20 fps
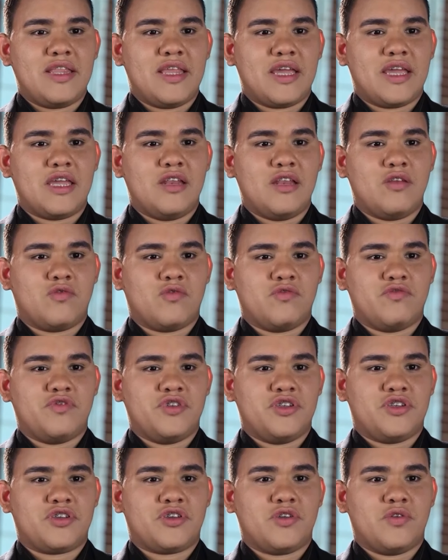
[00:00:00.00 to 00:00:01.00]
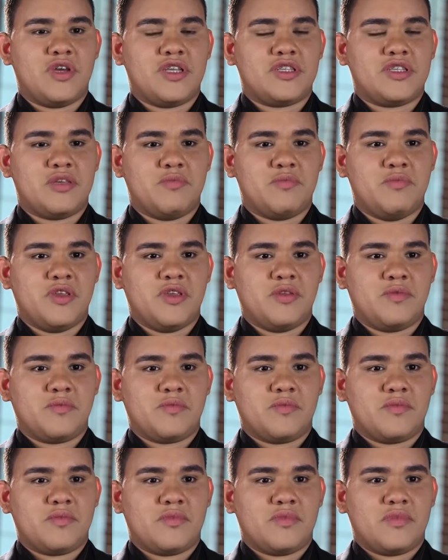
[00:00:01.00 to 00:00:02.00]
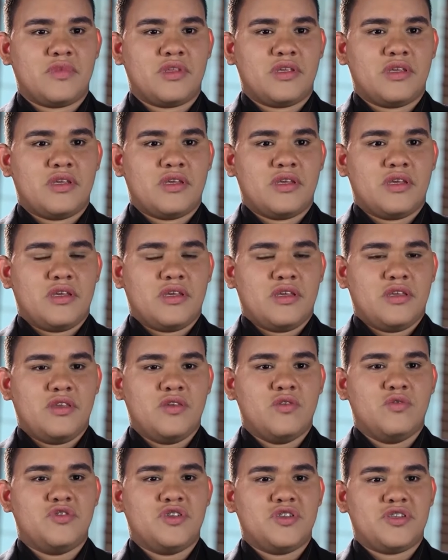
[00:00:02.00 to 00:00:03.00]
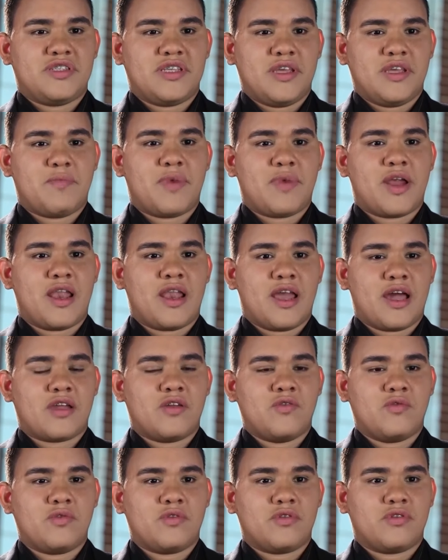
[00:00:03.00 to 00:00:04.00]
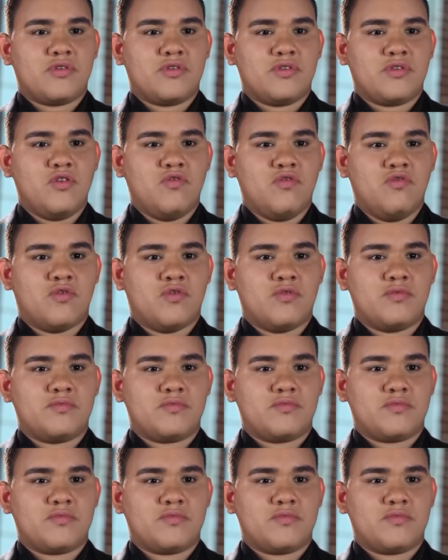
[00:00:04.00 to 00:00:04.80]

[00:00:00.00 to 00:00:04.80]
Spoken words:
I then remembered the invitation that I received, and I said, "I'm going there."